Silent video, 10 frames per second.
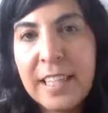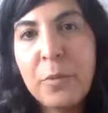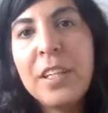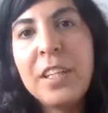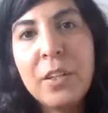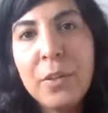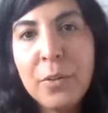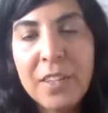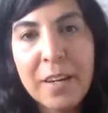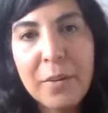And we
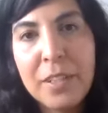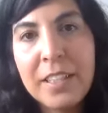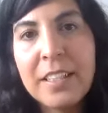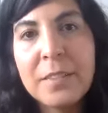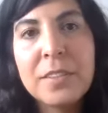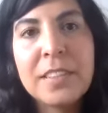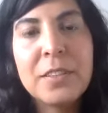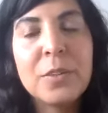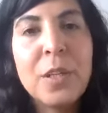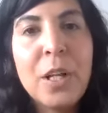know that when it comes
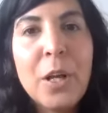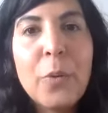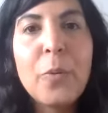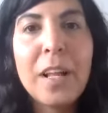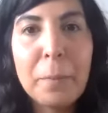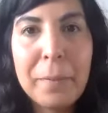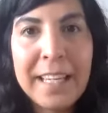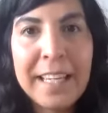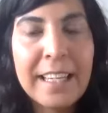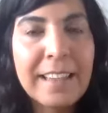to
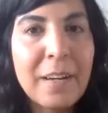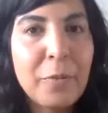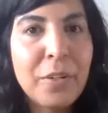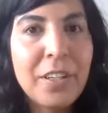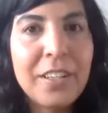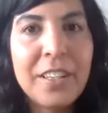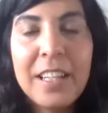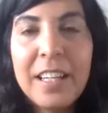well-being, that we're